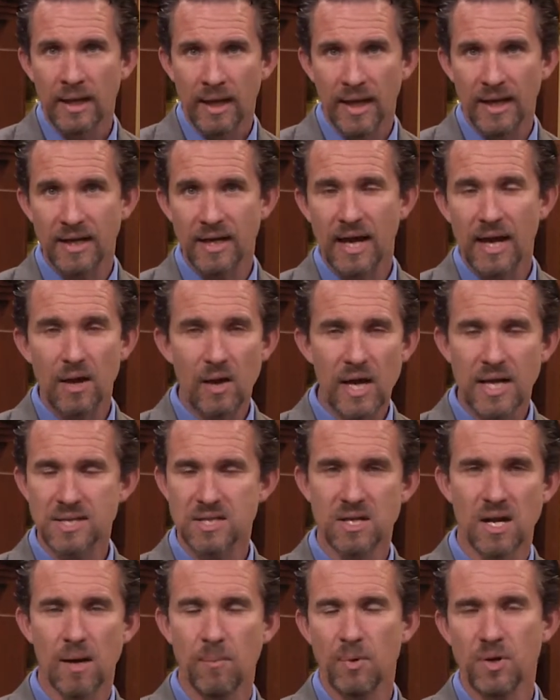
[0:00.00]
he now
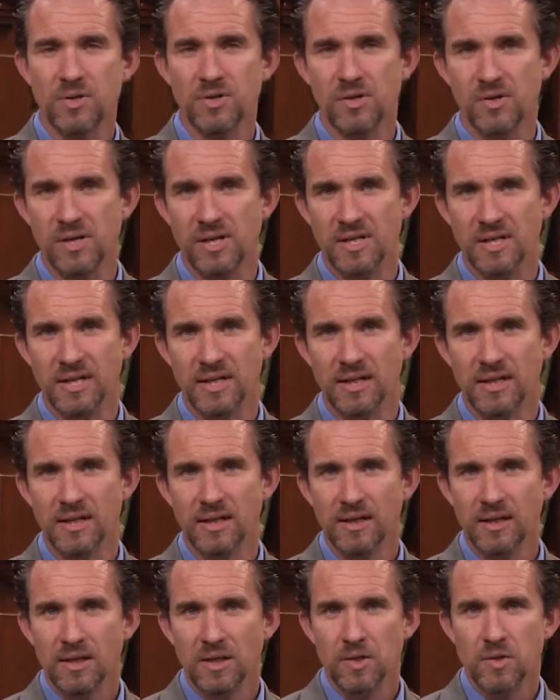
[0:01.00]
has an opportunity
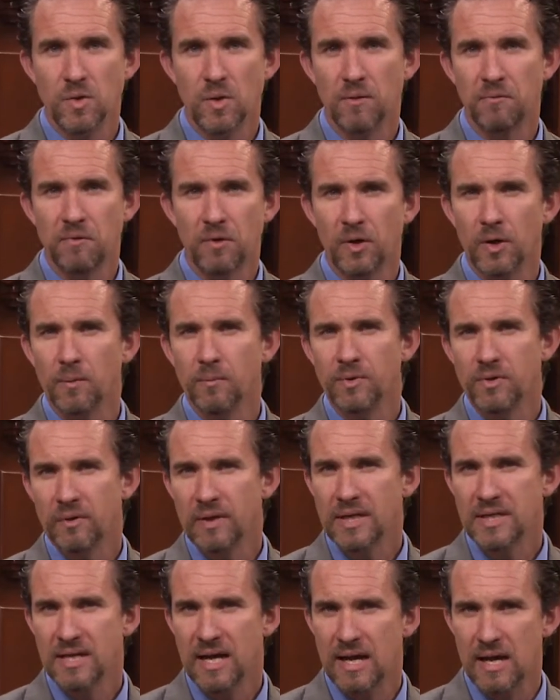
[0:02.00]
to affirm
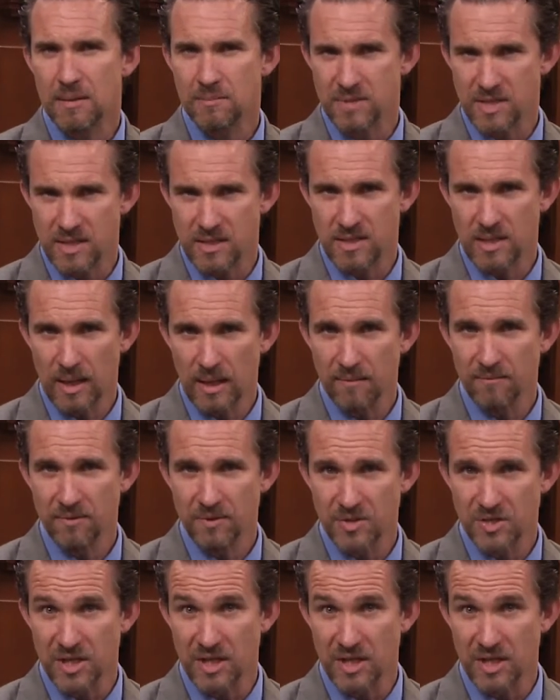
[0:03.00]
three times his love for